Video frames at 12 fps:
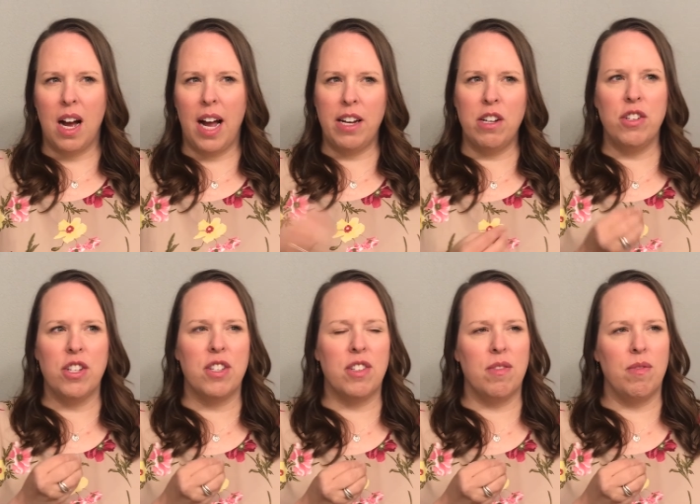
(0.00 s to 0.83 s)
I could
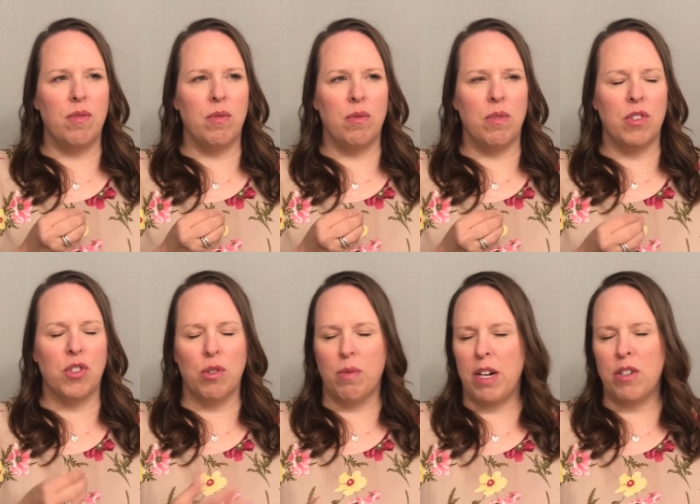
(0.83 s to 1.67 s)
just
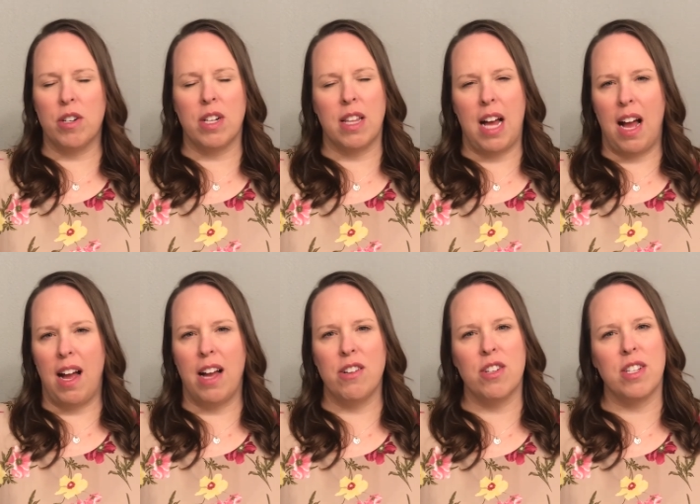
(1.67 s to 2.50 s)
surrender to that
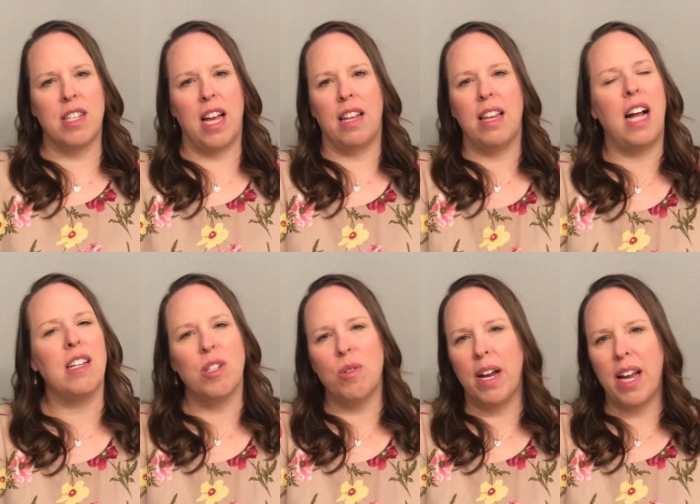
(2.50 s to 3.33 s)
and just say,
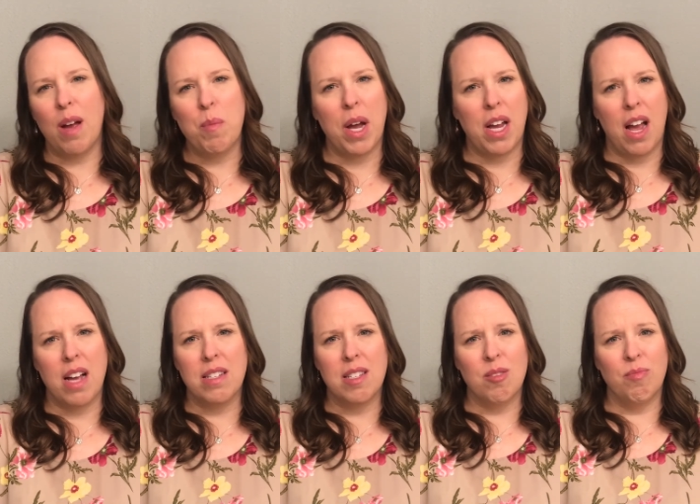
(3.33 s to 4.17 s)
that's who I am, I
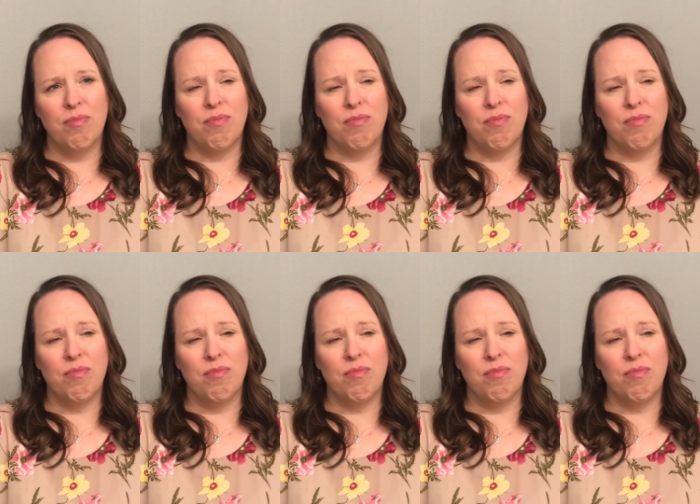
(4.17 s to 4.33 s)
guess.